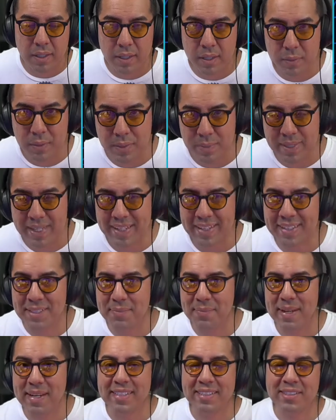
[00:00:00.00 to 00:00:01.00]
Hey, what's up
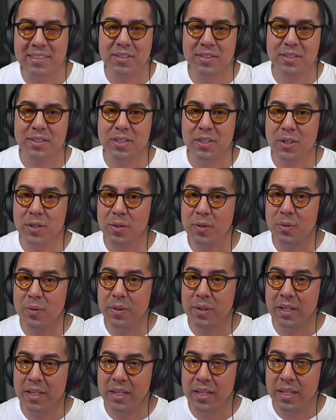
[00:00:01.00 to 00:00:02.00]
guys, Max here.
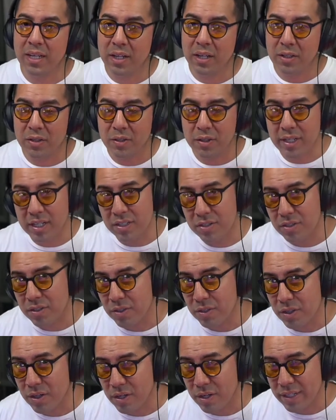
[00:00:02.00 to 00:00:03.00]
So you got your
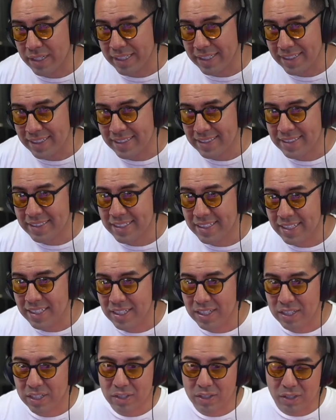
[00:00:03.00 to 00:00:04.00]
new Guardian,
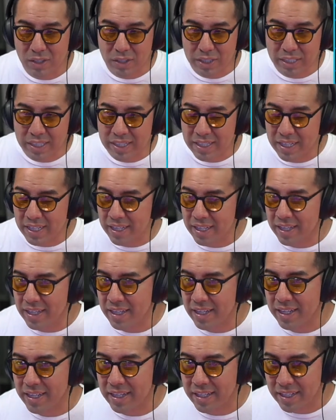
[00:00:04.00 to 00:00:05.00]
you're looking
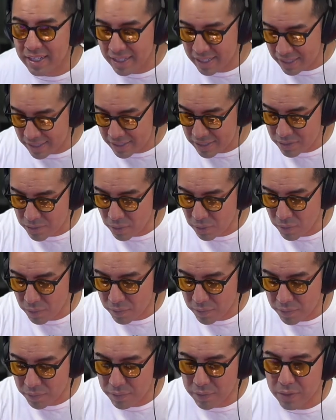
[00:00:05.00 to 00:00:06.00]
at his
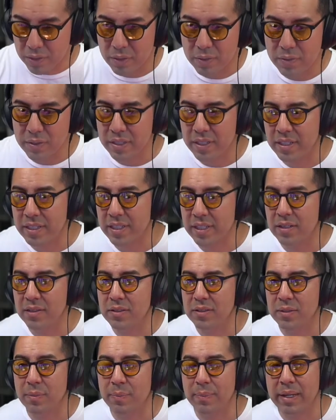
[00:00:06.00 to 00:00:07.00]
overview
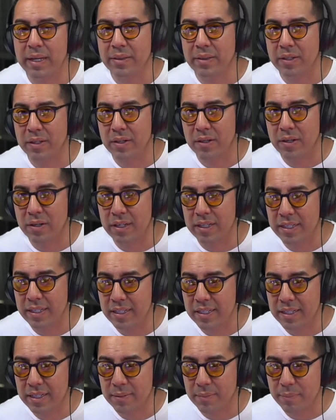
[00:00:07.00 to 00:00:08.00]
details about the
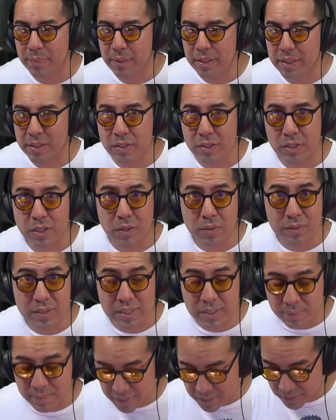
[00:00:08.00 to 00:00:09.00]
Guardian, but you notice
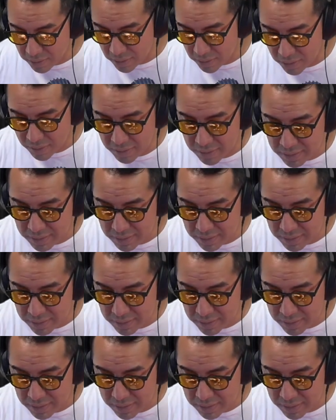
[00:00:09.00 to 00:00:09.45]
something called